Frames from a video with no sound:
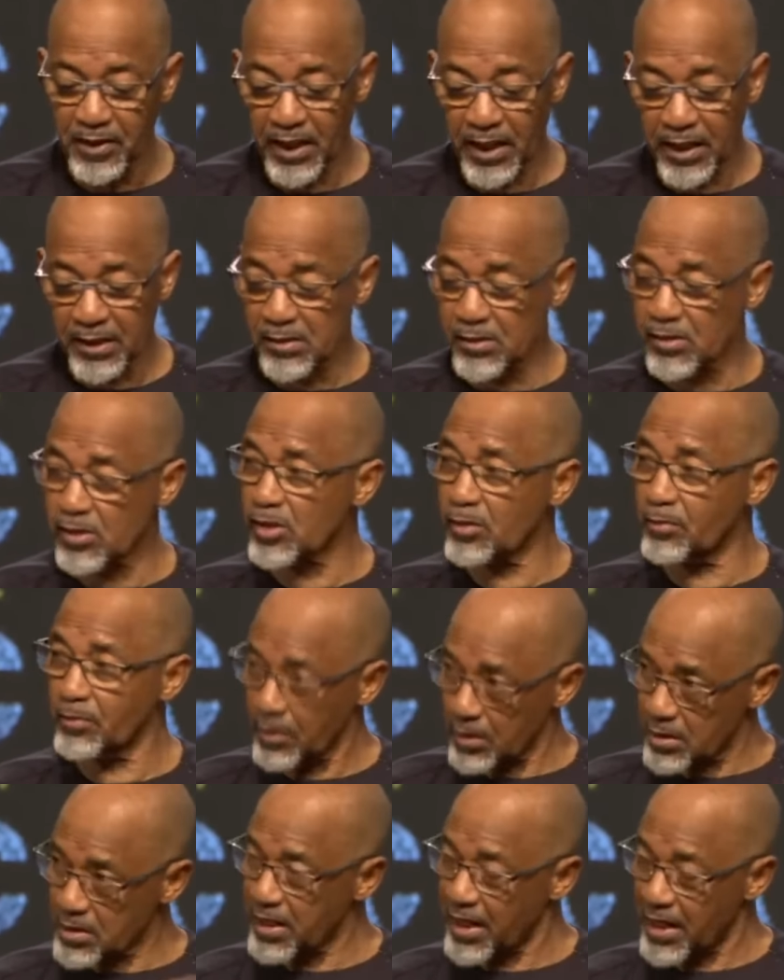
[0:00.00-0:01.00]
and
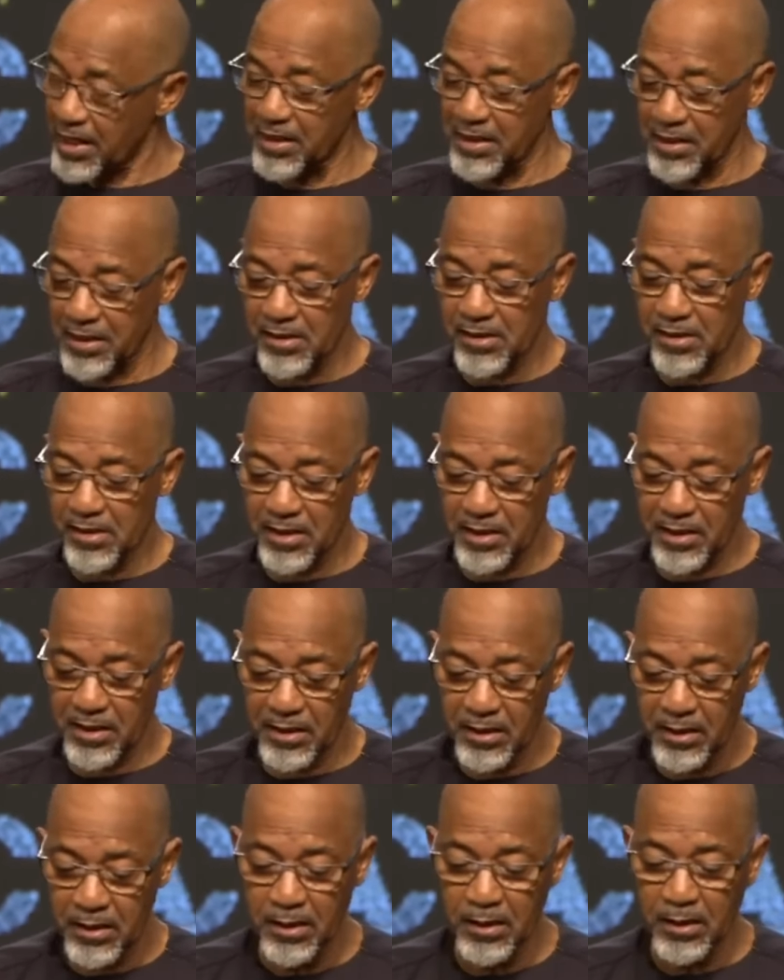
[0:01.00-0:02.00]

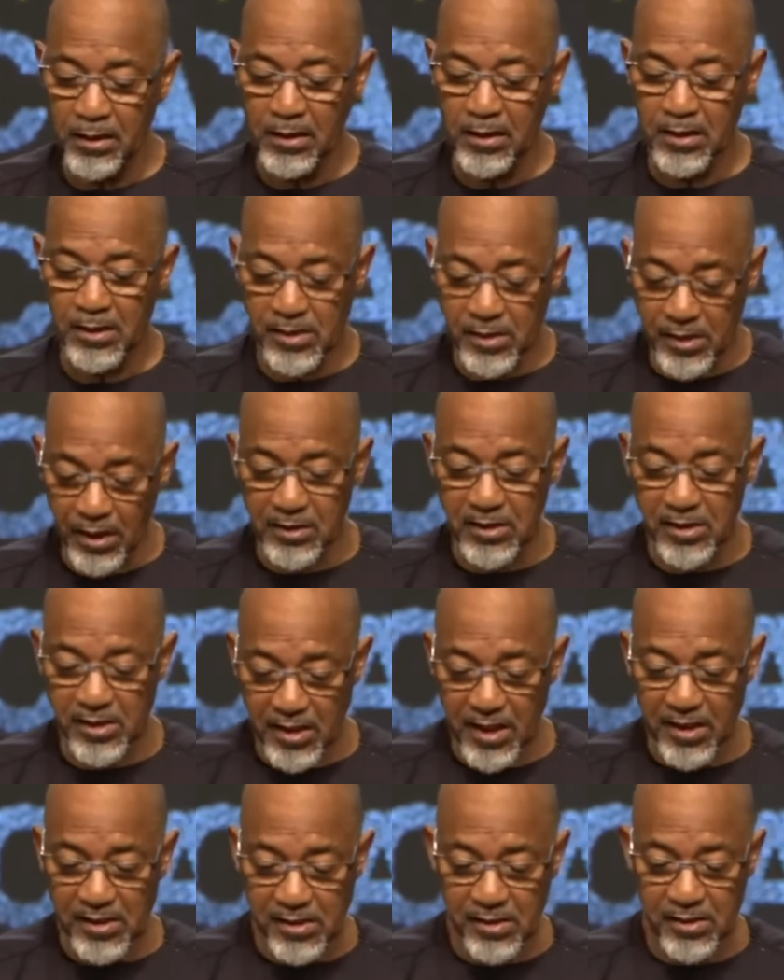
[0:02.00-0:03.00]
simultaneously,
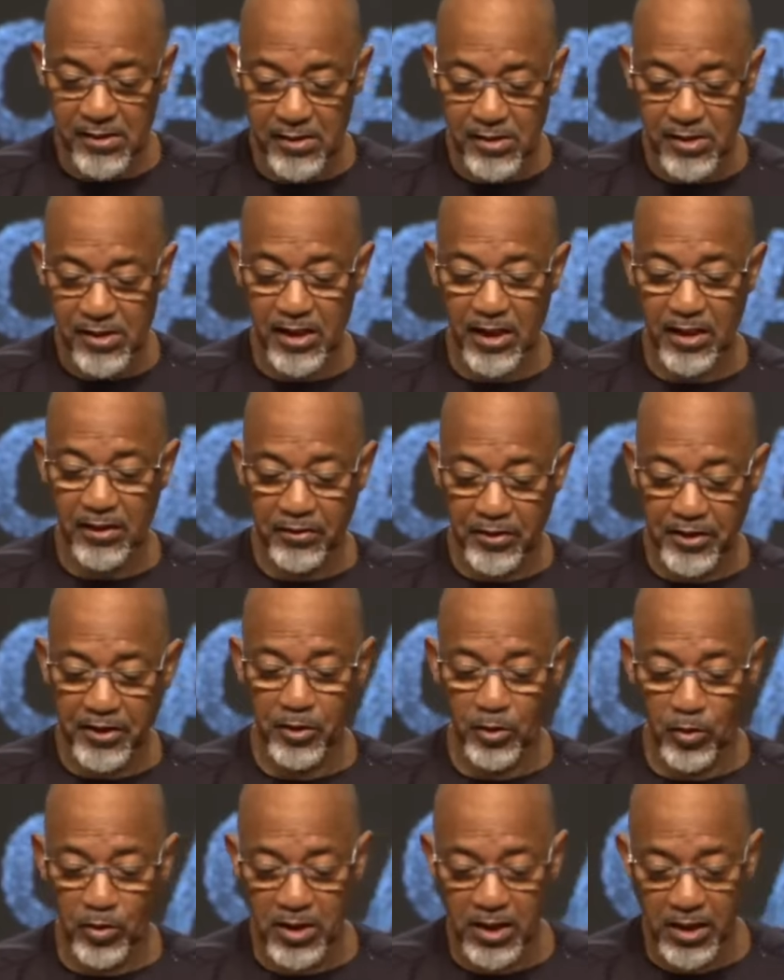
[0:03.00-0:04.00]
successes can
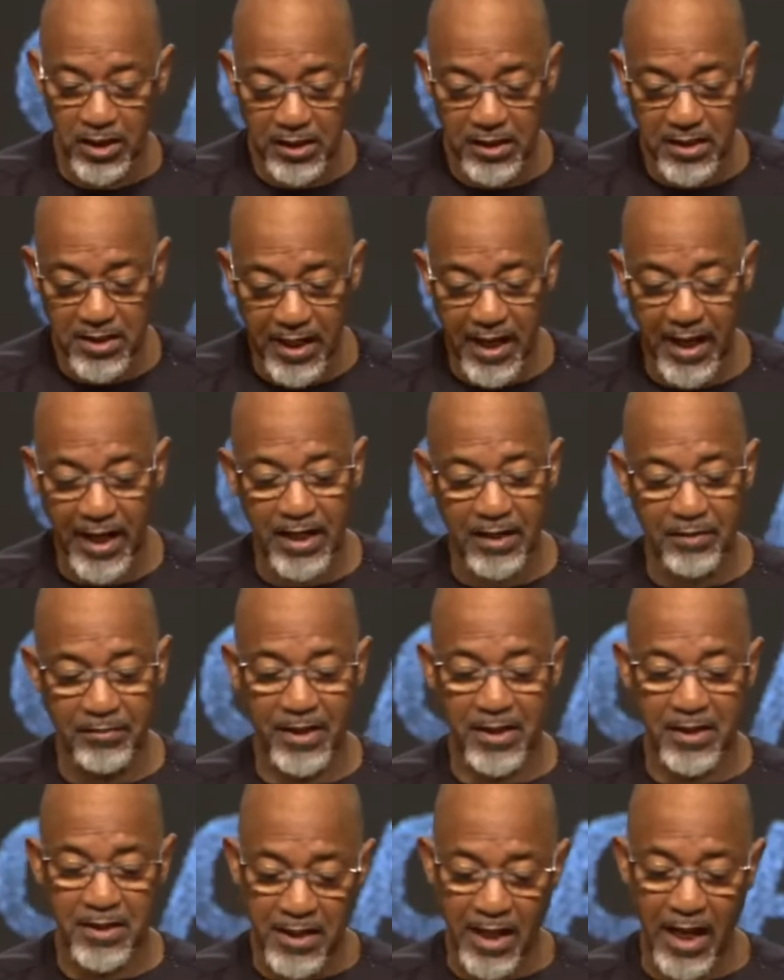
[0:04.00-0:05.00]
reoccur time
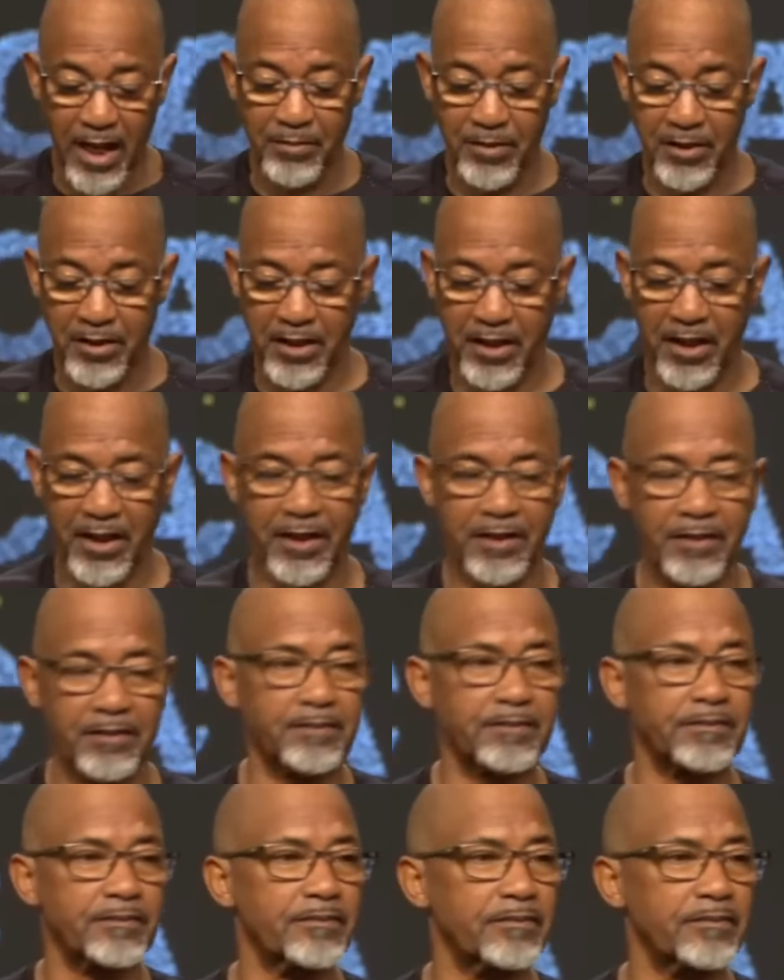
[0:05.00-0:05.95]
and time again.